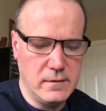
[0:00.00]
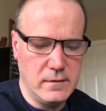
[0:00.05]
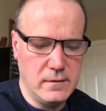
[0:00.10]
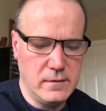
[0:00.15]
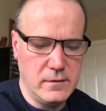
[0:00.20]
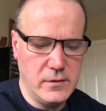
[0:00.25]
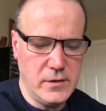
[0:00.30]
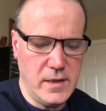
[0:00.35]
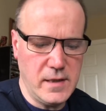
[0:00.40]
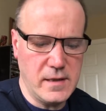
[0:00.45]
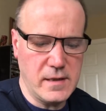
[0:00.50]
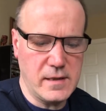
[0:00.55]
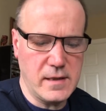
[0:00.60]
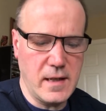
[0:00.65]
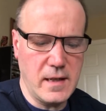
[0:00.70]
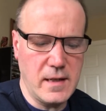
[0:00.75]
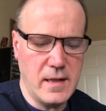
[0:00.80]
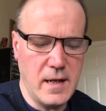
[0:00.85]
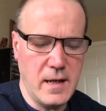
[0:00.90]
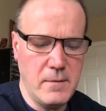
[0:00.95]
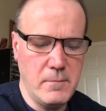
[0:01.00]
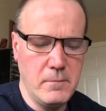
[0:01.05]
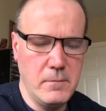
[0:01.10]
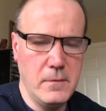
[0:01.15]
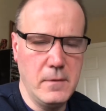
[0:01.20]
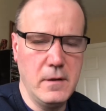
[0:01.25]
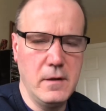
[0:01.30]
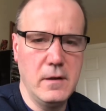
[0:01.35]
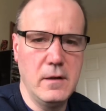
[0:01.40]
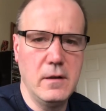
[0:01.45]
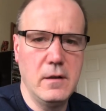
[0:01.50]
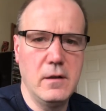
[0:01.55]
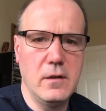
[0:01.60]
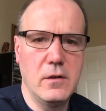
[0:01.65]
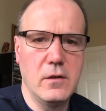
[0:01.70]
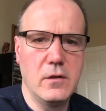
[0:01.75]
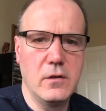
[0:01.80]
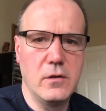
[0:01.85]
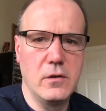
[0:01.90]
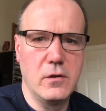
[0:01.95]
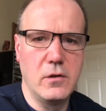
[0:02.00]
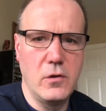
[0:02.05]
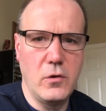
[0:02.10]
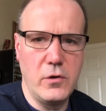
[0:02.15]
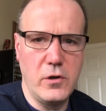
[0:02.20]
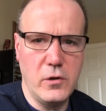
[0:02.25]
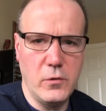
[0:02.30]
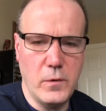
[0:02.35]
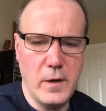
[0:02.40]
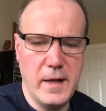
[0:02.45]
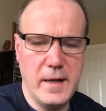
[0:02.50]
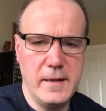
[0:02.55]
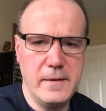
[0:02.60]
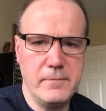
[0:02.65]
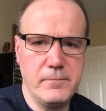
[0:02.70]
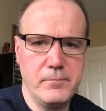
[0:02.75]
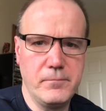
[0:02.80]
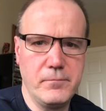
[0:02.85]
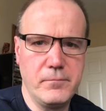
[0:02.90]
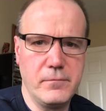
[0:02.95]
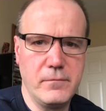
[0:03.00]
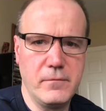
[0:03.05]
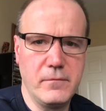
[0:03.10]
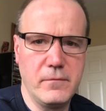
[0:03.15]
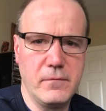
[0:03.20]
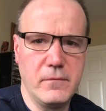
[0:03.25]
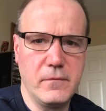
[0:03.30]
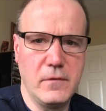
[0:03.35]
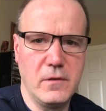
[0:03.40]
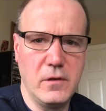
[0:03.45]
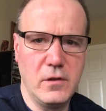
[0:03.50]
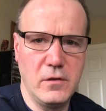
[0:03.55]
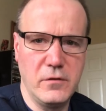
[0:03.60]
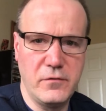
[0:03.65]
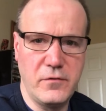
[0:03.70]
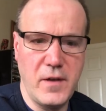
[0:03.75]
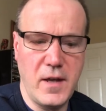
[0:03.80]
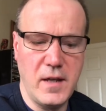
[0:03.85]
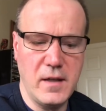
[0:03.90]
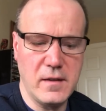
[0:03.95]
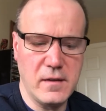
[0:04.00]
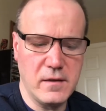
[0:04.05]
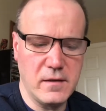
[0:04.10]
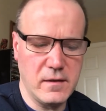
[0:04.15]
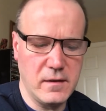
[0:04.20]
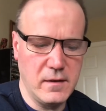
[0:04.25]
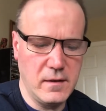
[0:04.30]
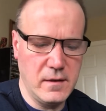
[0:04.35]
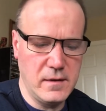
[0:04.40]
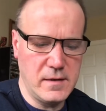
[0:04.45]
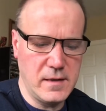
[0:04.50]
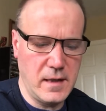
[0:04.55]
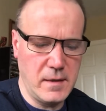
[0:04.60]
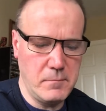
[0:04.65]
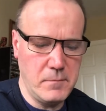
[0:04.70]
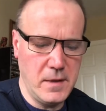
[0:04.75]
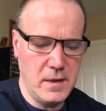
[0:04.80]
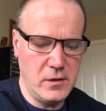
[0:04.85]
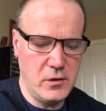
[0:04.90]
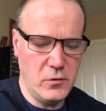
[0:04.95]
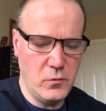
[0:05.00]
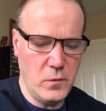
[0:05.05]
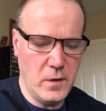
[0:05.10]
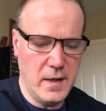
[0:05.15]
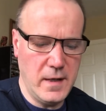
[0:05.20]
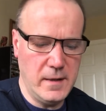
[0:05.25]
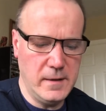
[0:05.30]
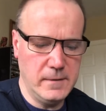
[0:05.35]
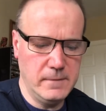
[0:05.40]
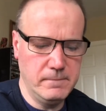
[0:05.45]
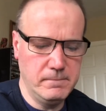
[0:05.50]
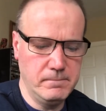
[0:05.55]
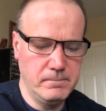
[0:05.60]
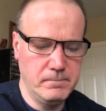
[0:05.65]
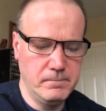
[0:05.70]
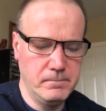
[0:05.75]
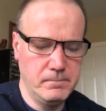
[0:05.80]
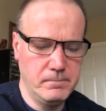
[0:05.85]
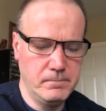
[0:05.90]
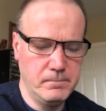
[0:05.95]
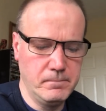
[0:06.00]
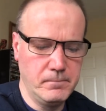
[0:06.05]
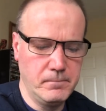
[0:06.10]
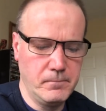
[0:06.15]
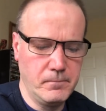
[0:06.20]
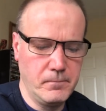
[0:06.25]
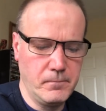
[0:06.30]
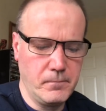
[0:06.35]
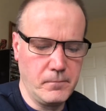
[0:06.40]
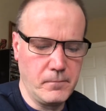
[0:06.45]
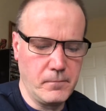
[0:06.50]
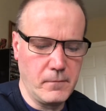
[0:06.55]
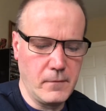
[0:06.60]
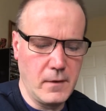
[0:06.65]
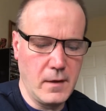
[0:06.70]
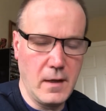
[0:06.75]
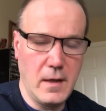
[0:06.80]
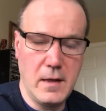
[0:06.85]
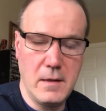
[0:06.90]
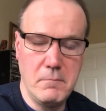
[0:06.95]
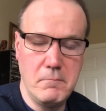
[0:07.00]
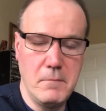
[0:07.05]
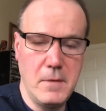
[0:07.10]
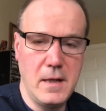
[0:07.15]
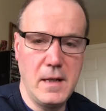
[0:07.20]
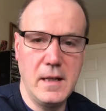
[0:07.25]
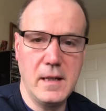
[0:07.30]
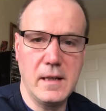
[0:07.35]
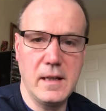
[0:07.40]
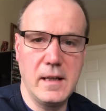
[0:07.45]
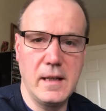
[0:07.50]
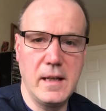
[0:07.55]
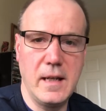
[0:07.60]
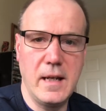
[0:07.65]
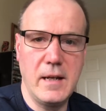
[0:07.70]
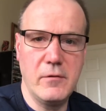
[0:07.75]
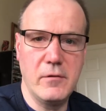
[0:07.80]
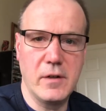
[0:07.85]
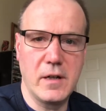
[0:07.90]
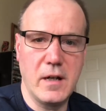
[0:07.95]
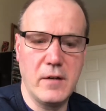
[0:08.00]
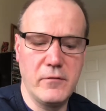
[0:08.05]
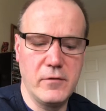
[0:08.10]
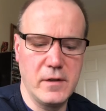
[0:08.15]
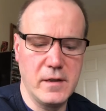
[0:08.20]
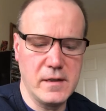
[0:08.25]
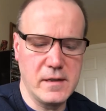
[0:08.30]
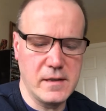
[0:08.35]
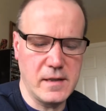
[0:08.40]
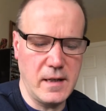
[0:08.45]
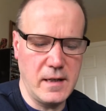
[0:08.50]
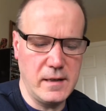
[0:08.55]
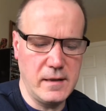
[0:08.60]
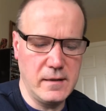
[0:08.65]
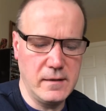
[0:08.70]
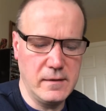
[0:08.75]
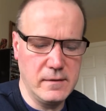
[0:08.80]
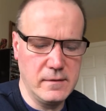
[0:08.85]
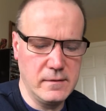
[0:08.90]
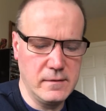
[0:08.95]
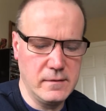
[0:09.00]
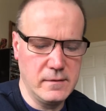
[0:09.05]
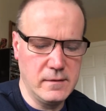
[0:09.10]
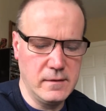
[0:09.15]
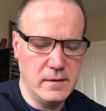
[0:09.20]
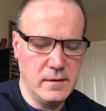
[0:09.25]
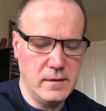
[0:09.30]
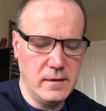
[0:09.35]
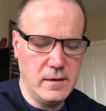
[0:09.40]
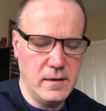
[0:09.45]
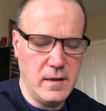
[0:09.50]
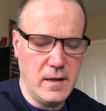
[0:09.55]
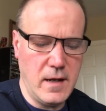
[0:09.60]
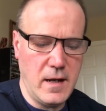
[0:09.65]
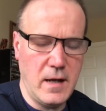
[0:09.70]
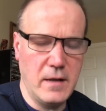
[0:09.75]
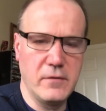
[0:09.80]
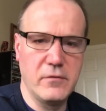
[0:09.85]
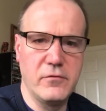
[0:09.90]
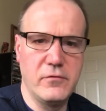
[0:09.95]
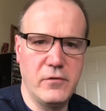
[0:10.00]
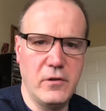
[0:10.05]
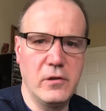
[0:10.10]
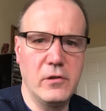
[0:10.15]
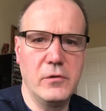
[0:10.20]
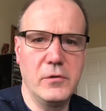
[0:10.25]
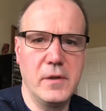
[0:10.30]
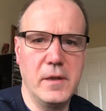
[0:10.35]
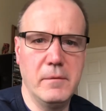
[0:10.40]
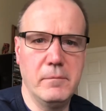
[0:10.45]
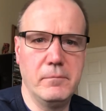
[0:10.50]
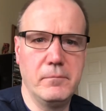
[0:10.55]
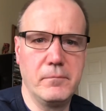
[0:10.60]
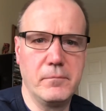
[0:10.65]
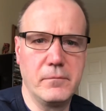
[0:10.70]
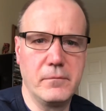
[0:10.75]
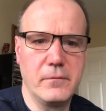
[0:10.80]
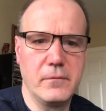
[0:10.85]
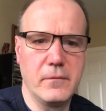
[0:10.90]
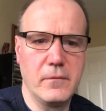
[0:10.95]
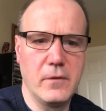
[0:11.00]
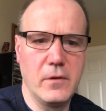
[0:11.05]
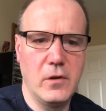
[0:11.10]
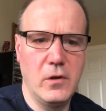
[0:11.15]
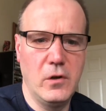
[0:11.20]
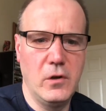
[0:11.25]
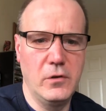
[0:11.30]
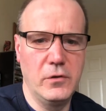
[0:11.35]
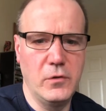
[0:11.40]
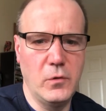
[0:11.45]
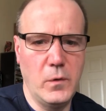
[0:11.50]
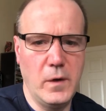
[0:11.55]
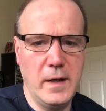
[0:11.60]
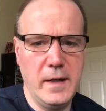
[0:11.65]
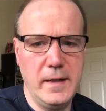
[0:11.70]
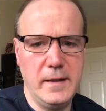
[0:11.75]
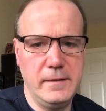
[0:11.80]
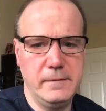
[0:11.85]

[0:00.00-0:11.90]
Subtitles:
Jesus said to him, "Go your way, your faith has made you well." And immediately he recovered his sight and followed him on the way.